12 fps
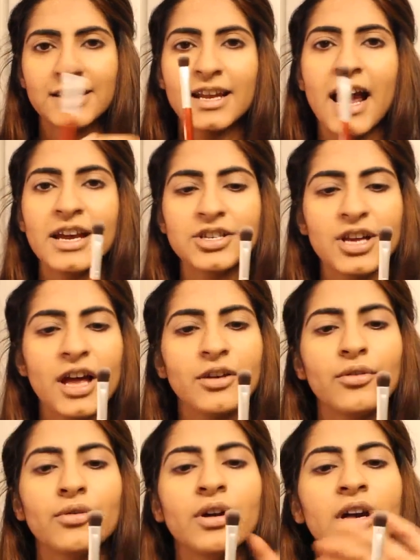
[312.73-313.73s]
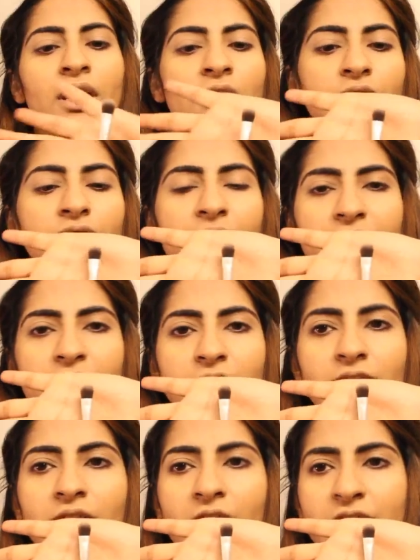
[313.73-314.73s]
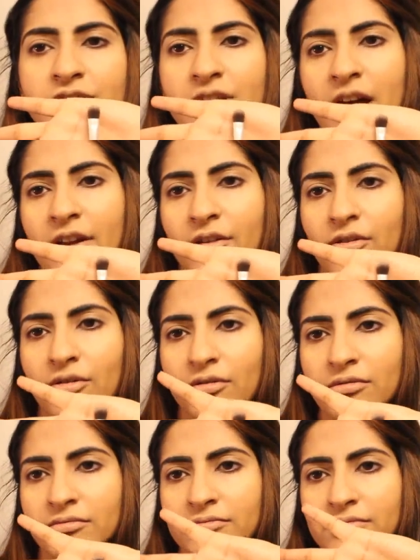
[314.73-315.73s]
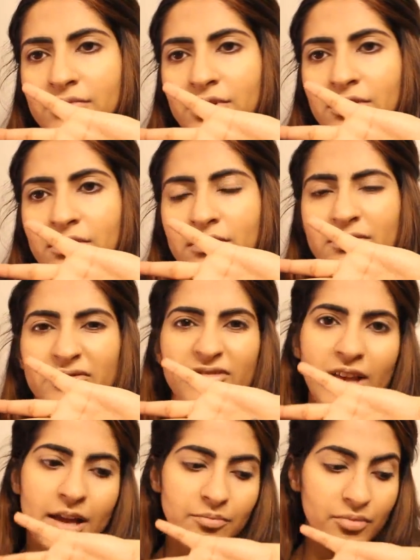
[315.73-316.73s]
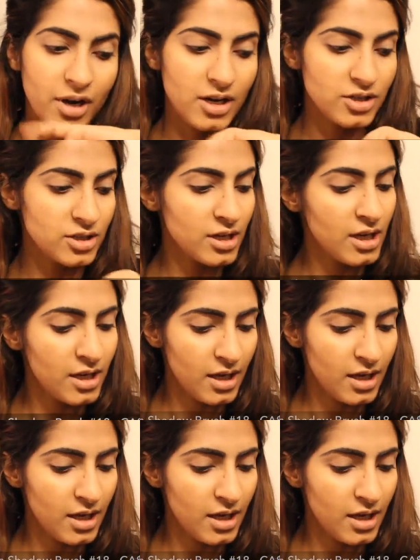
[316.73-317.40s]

It's an eyeshadow, regular eyeshadow, you know, flat brush.